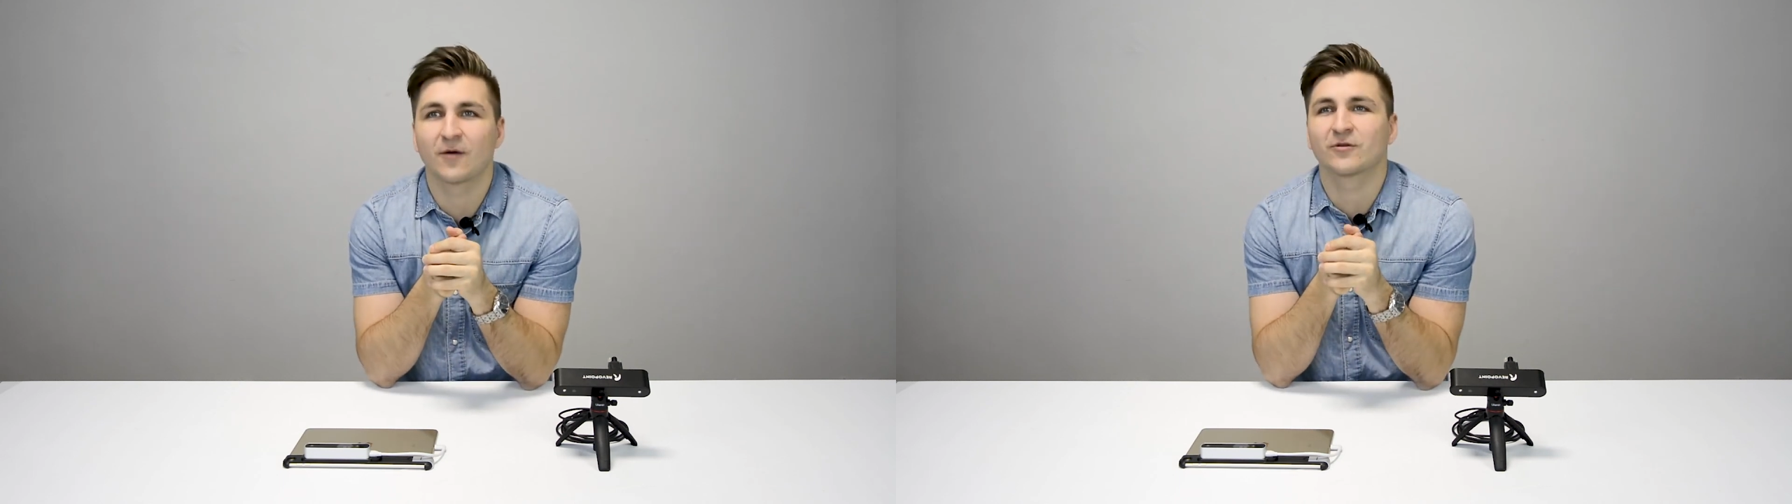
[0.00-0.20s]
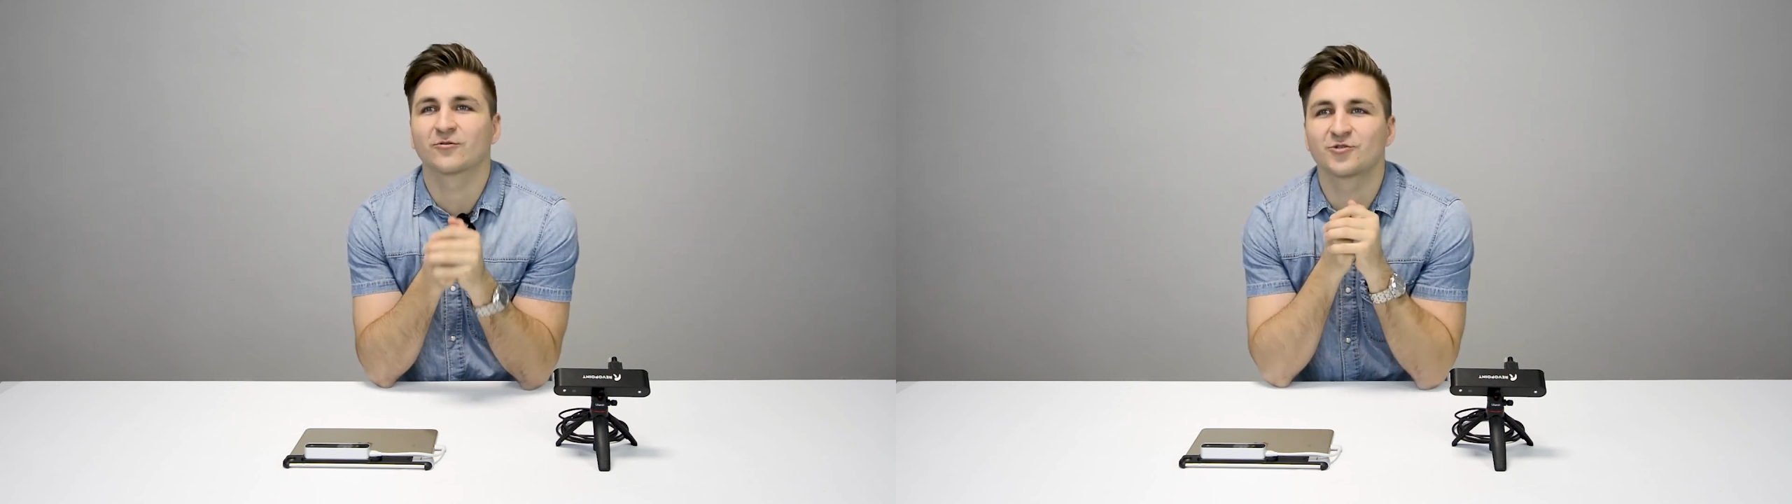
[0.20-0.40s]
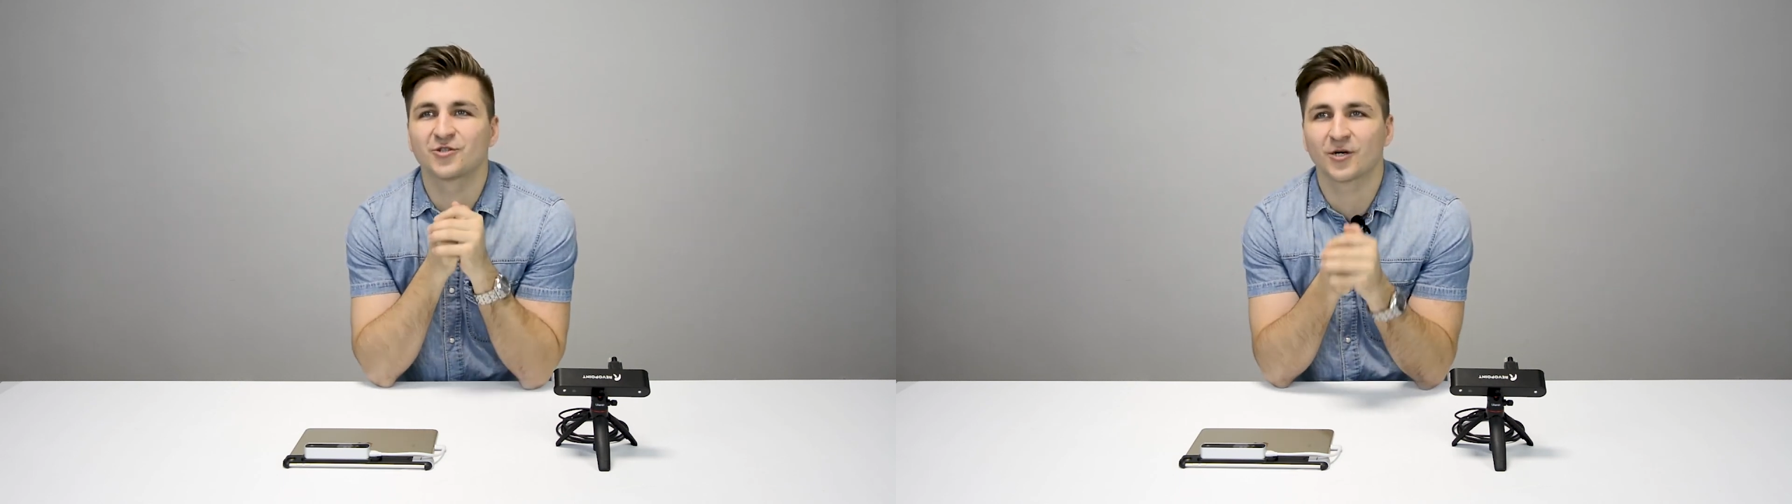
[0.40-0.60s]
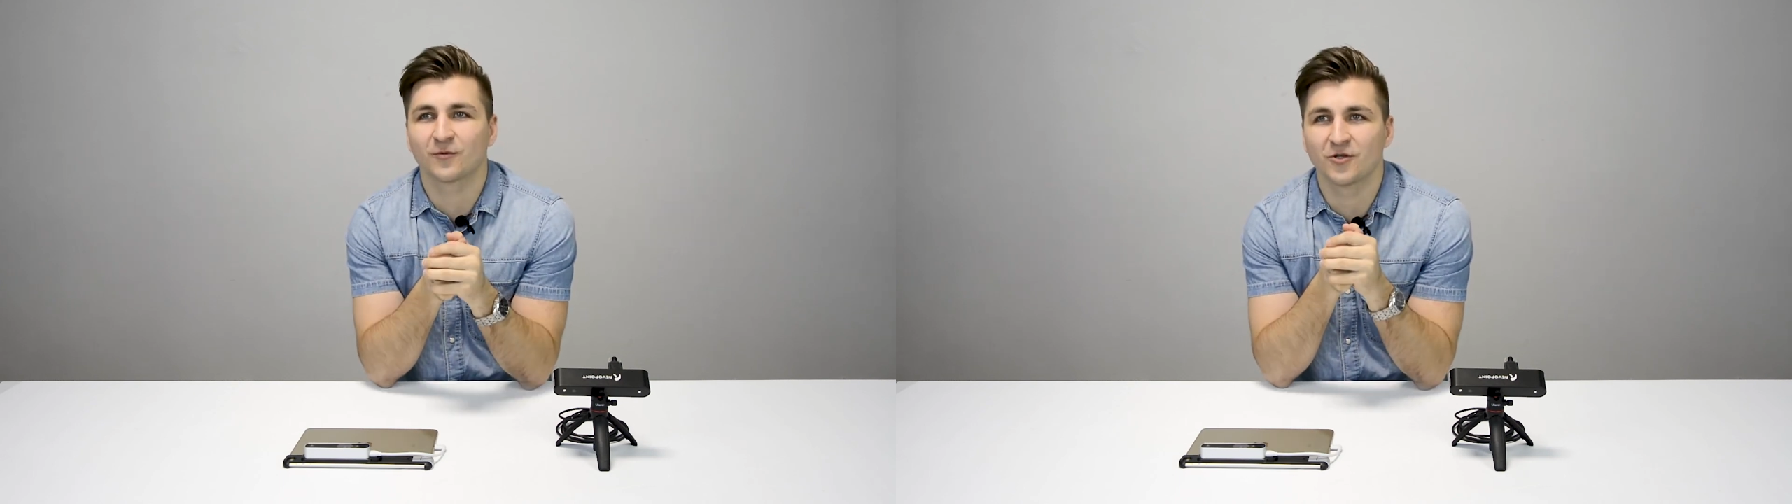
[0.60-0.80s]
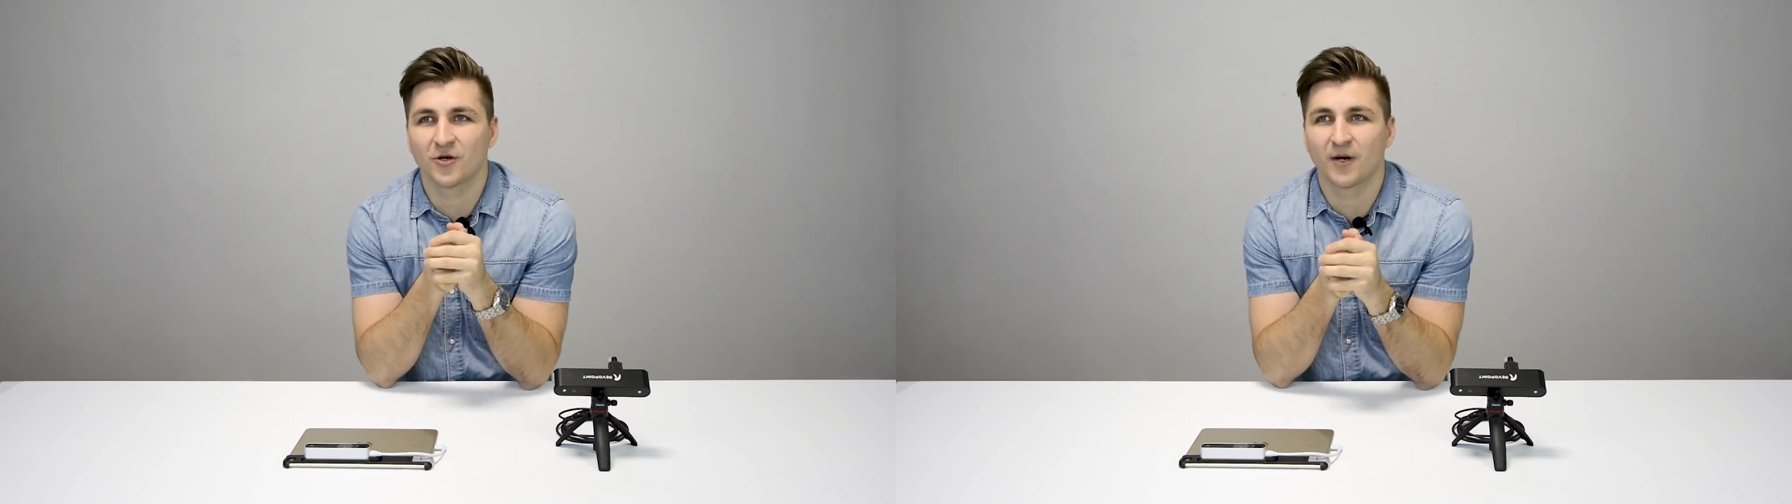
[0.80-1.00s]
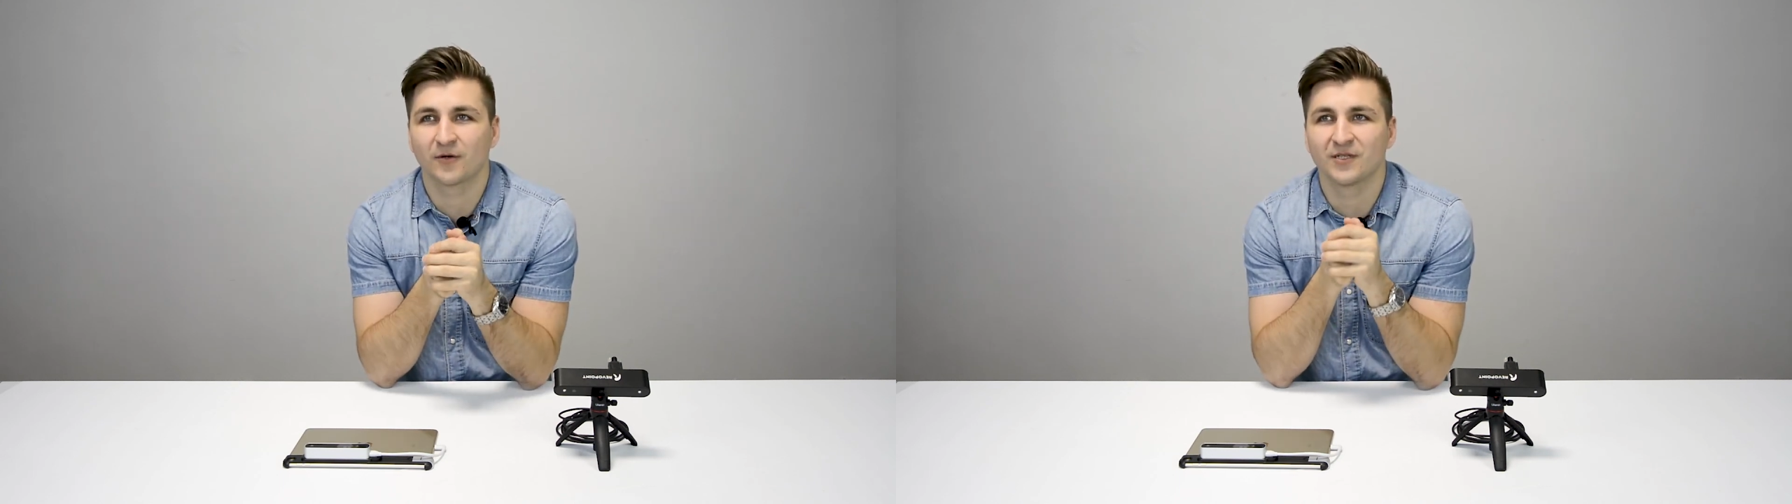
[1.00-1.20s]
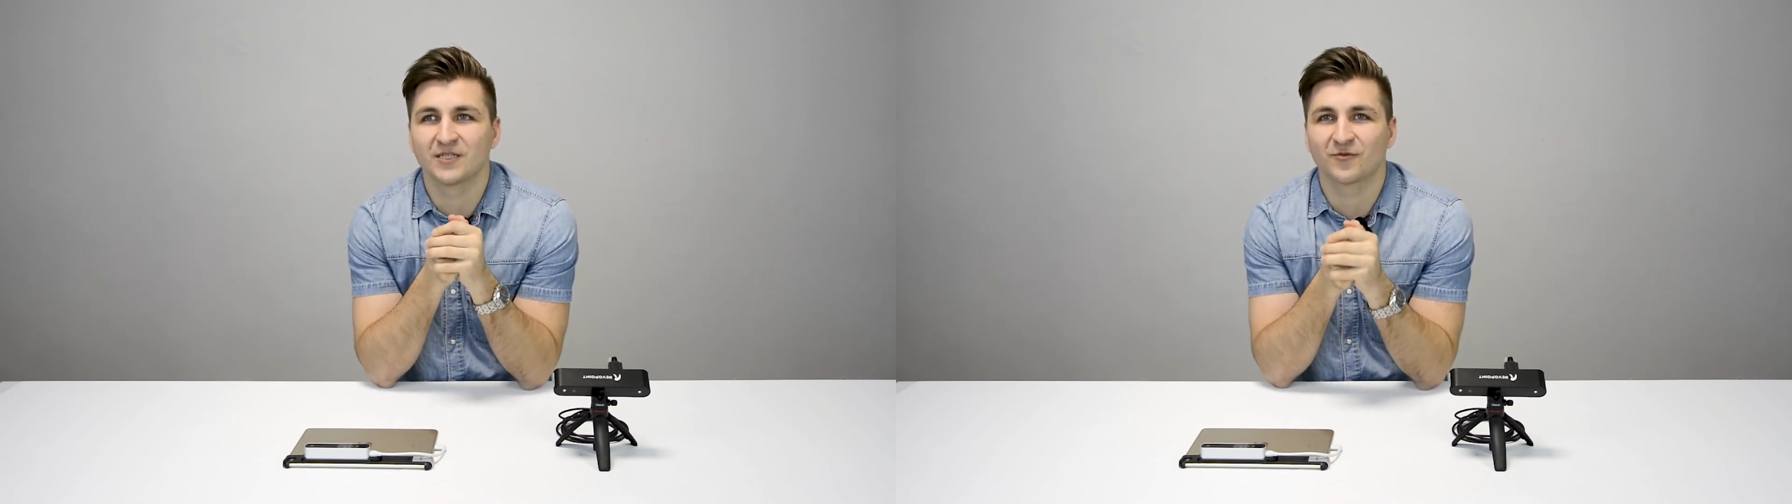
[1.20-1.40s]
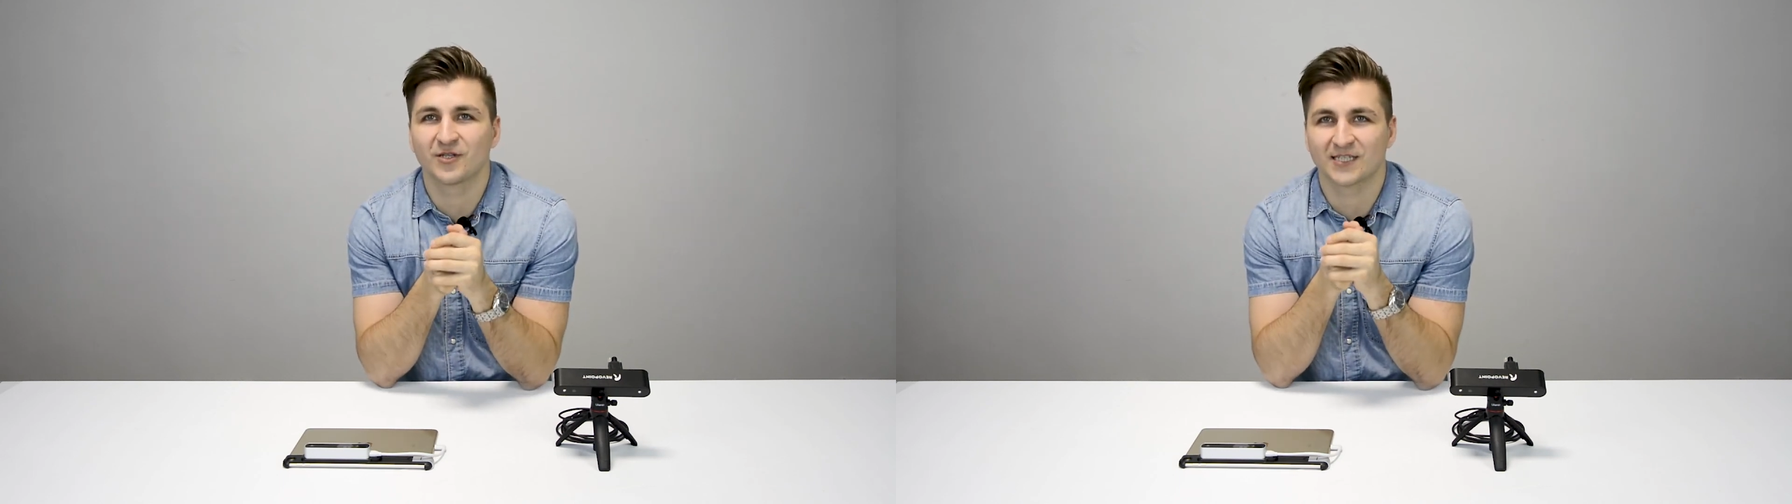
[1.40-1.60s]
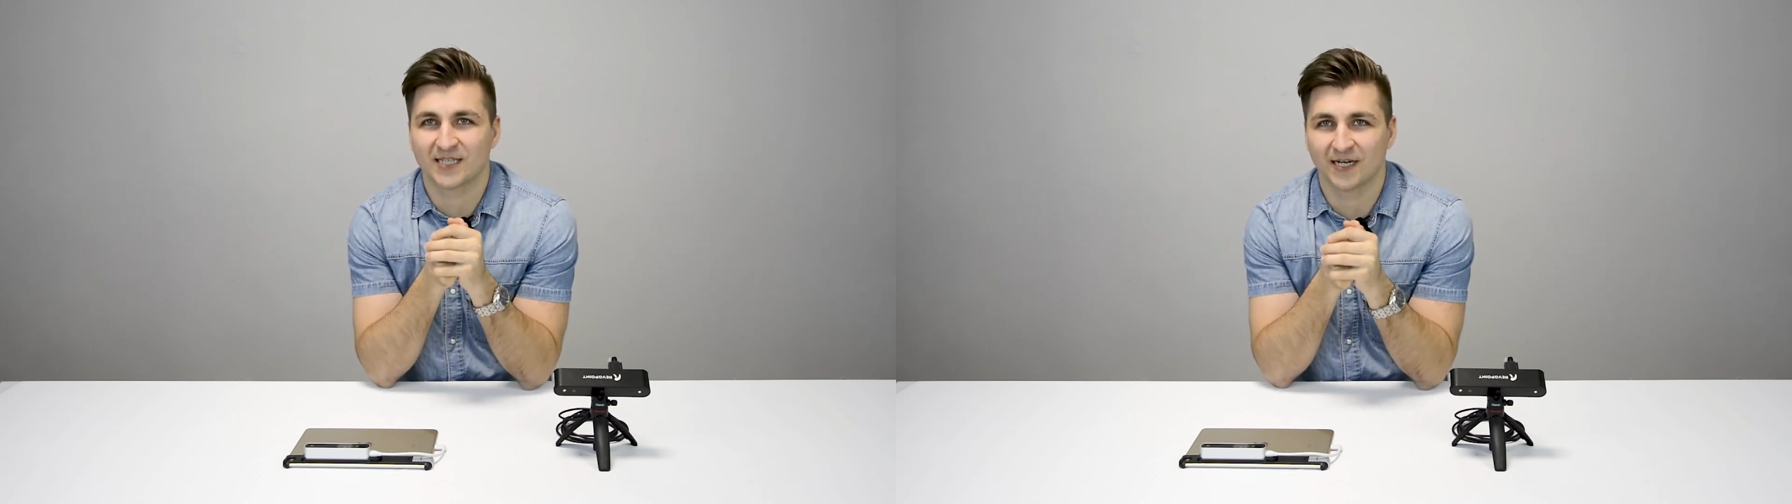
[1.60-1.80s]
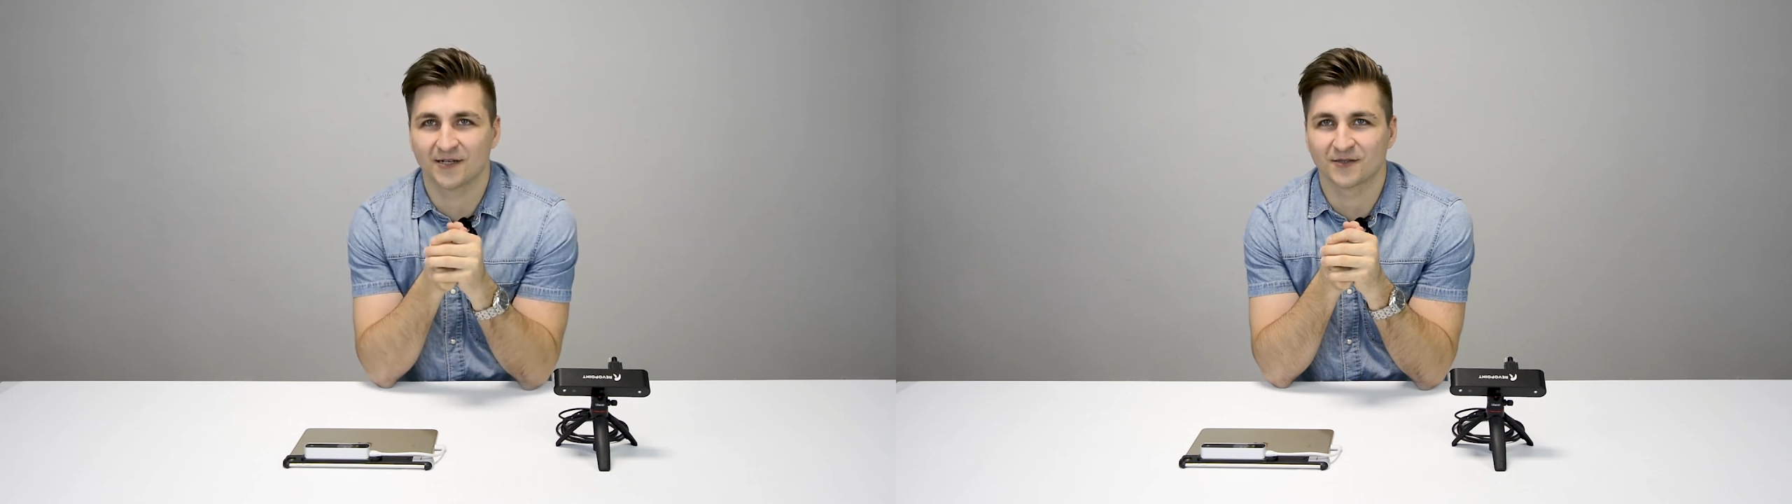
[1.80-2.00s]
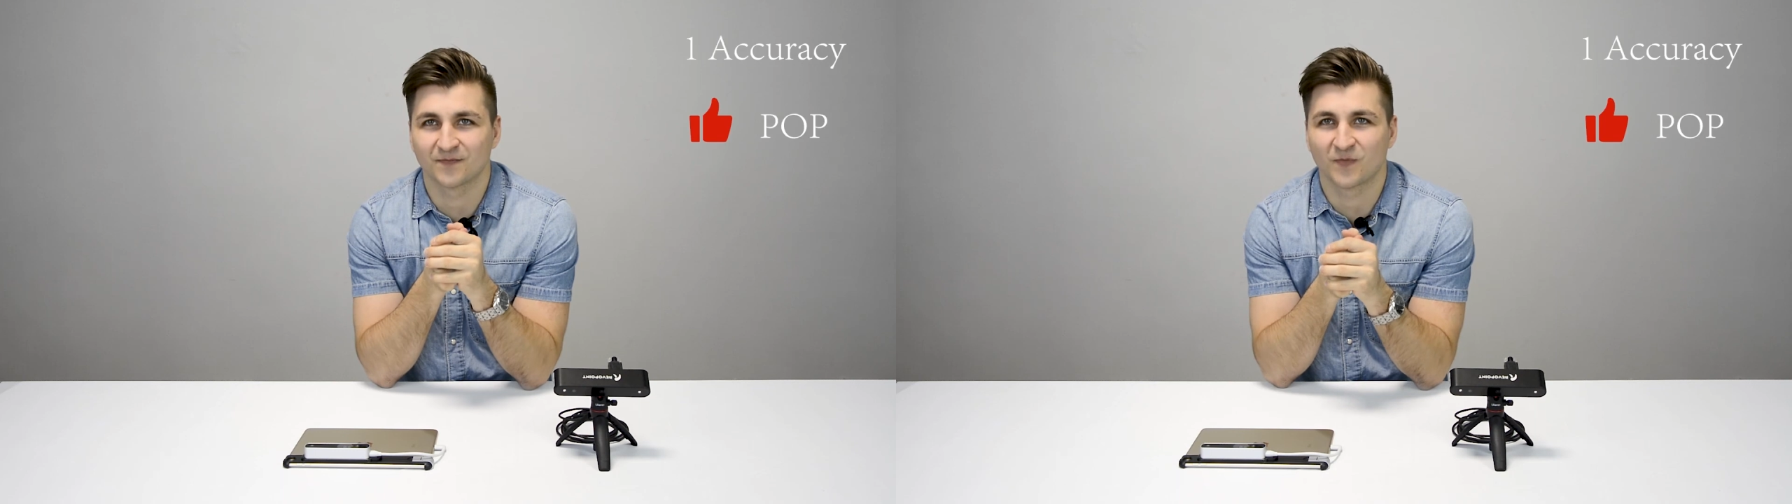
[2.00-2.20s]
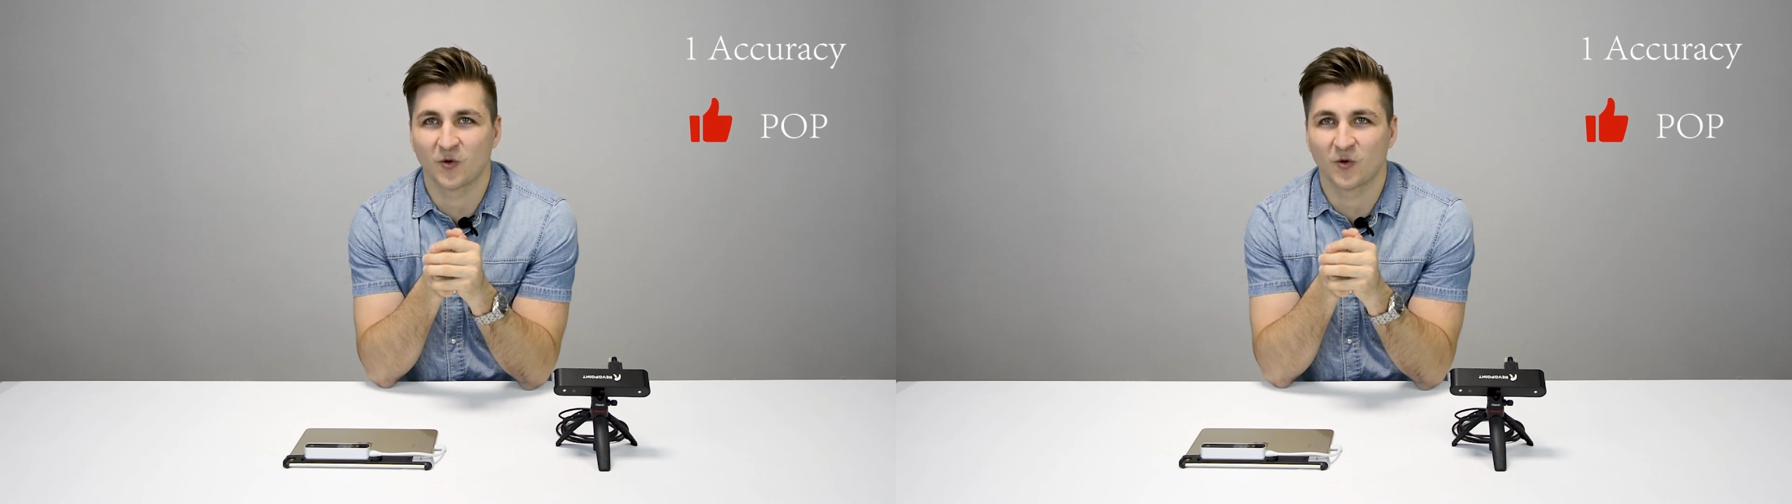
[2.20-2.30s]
I want to share with you about these 3D scanners.